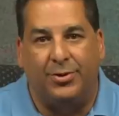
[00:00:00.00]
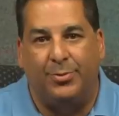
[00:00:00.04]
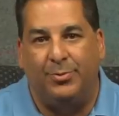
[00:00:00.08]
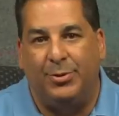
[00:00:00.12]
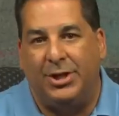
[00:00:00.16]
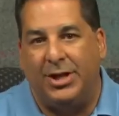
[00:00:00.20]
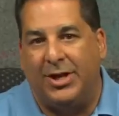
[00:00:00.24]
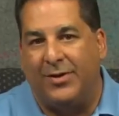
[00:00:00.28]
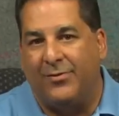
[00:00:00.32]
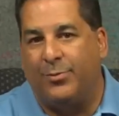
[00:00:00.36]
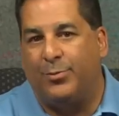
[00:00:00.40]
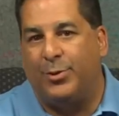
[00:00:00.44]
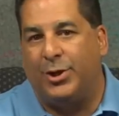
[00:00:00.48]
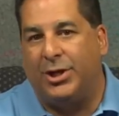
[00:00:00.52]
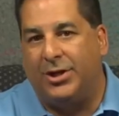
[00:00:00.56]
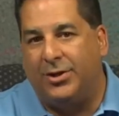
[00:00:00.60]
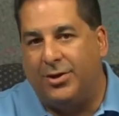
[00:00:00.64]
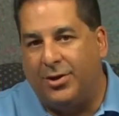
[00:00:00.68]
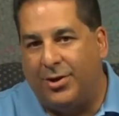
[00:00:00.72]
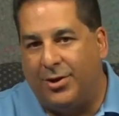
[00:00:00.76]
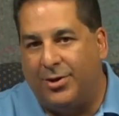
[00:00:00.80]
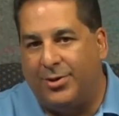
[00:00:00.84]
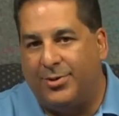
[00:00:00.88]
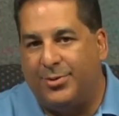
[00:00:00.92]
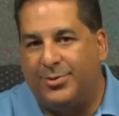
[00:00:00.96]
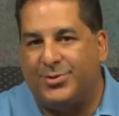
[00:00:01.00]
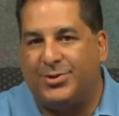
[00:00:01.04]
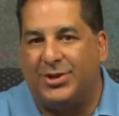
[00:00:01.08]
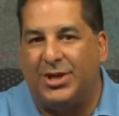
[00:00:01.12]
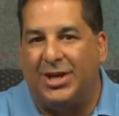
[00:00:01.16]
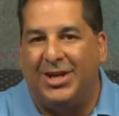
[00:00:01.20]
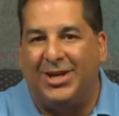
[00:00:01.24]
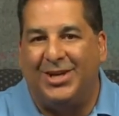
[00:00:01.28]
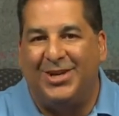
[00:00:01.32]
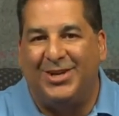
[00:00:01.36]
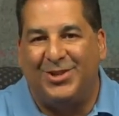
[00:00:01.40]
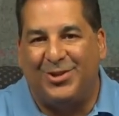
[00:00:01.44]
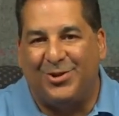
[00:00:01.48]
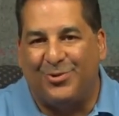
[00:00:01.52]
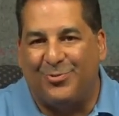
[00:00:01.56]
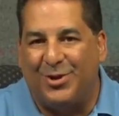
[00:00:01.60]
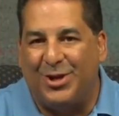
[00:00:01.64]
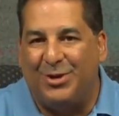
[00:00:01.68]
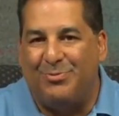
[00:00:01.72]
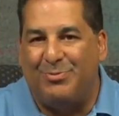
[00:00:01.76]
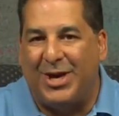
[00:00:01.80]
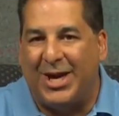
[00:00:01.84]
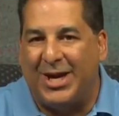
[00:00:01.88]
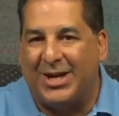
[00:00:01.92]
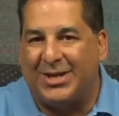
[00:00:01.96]
I mean, everybody knows the
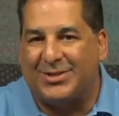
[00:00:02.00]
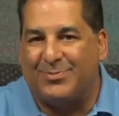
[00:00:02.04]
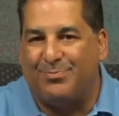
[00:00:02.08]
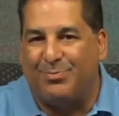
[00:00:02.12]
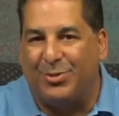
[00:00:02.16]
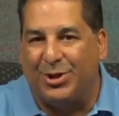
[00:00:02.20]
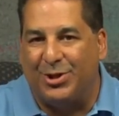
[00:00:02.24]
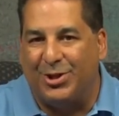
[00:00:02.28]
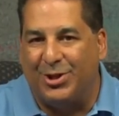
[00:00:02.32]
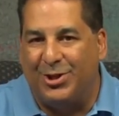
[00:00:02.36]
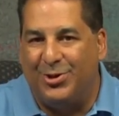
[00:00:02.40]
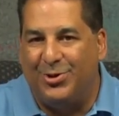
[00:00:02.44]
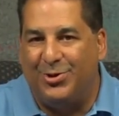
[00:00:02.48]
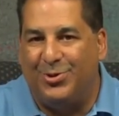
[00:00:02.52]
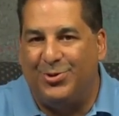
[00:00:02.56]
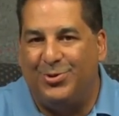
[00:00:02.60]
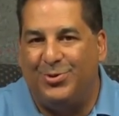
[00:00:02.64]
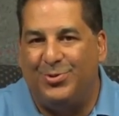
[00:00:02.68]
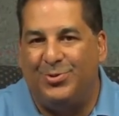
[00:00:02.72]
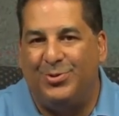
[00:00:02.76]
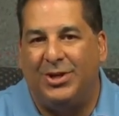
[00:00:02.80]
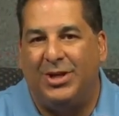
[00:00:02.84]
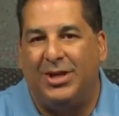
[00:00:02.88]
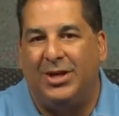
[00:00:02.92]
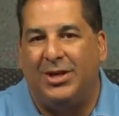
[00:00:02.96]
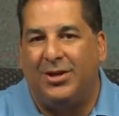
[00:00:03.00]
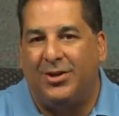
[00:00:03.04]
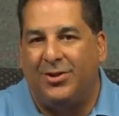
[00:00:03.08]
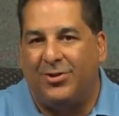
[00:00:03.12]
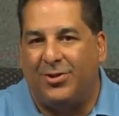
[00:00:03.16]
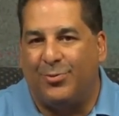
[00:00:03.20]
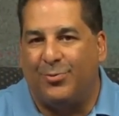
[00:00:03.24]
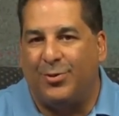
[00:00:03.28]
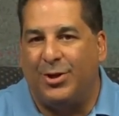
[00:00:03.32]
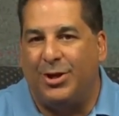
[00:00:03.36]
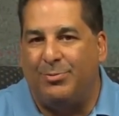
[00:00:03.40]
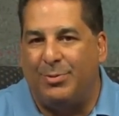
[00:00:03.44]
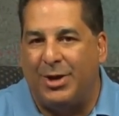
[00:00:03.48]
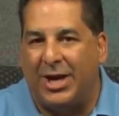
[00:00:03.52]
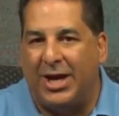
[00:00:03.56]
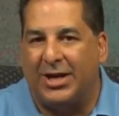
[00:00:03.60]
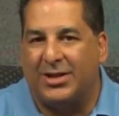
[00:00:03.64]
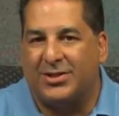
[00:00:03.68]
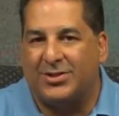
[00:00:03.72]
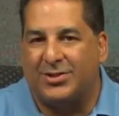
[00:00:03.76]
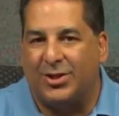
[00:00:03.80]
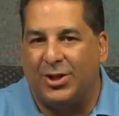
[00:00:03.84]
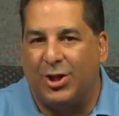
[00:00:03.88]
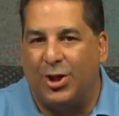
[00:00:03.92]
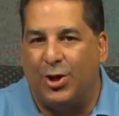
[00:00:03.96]
RE/MAX balloon, the
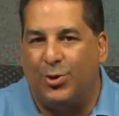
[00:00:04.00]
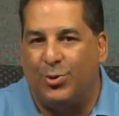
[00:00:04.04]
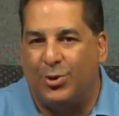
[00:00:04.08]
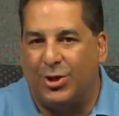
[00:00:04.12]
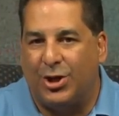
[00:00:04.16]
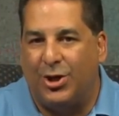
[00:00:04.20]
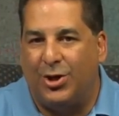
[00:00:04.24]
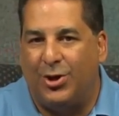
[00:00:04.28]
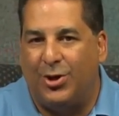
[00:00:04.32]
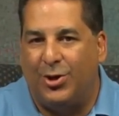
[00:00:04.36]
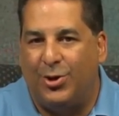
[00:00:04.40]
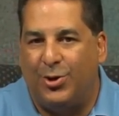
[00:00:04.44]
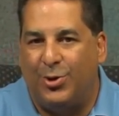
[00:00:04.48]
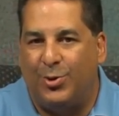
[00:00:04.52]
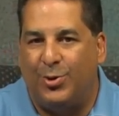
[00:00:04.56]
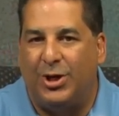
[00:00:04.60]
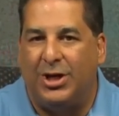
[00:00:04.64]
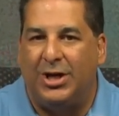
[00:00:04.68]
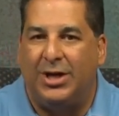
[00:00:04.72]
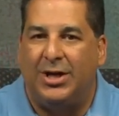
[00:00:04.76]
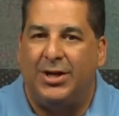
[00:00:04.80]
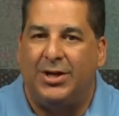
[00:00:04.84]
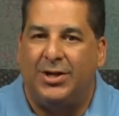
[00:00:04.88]
RE/MAX logo.